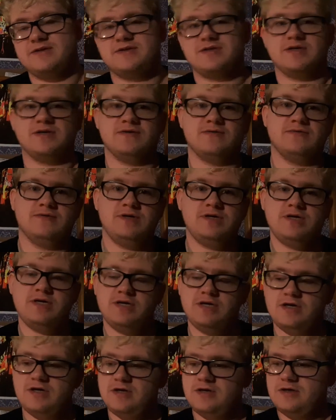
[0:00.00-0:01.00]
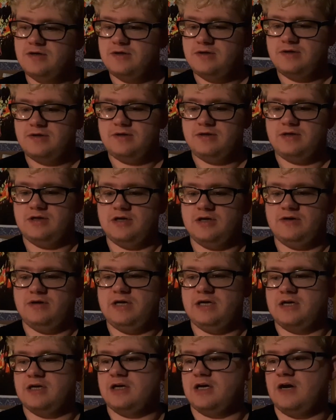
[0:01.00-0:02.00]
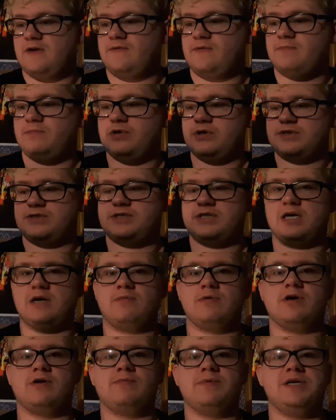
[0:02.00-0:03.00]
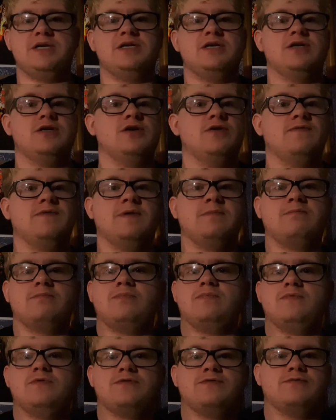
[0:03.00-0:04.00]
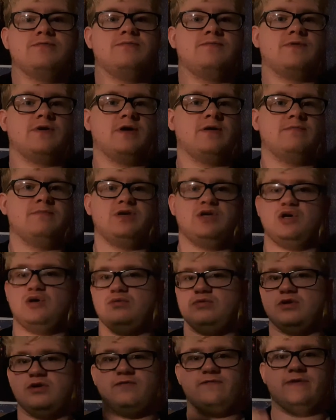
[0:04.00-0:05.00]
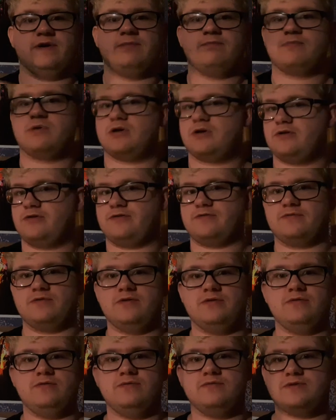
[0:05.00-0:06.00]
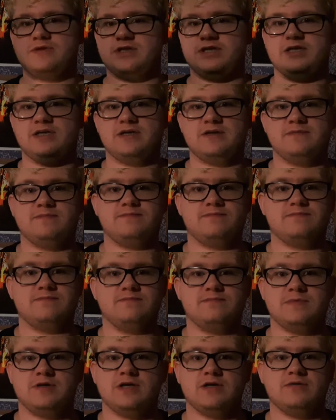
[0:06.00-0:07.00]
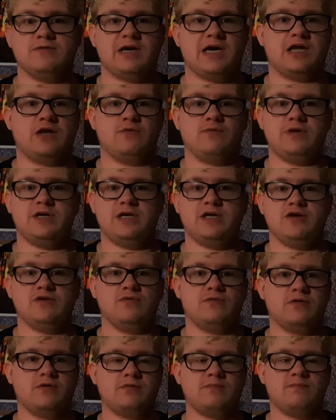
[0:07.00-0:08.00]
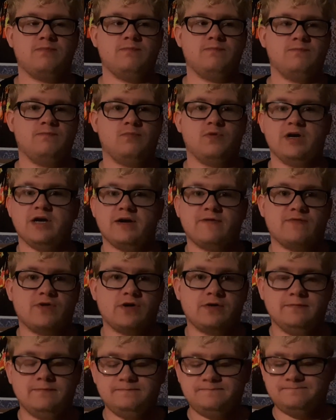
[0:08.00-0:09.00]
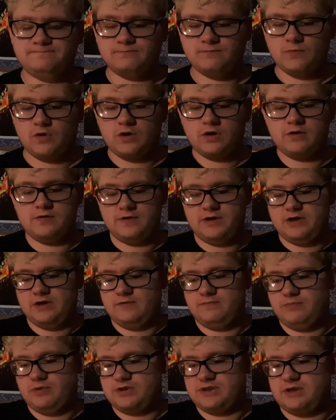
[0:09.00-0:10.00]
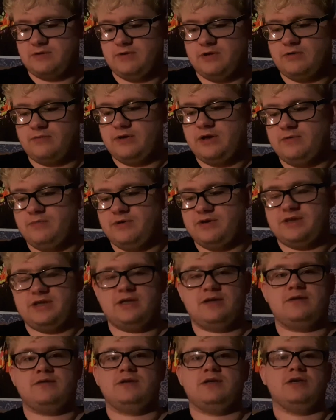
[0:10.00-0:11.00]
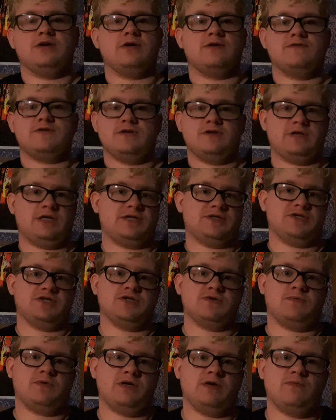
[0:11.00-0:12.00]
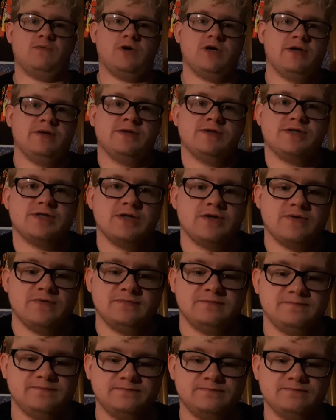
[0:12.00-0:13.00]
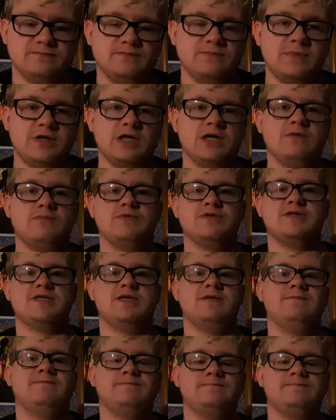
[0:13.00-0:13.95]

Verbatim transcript: So, you know, it could cover books that I want to read in November, from, you know, November through to, you know, Halloween or whenever. Or, you know, books I want to read within the year 2021. So, you know, we'll see.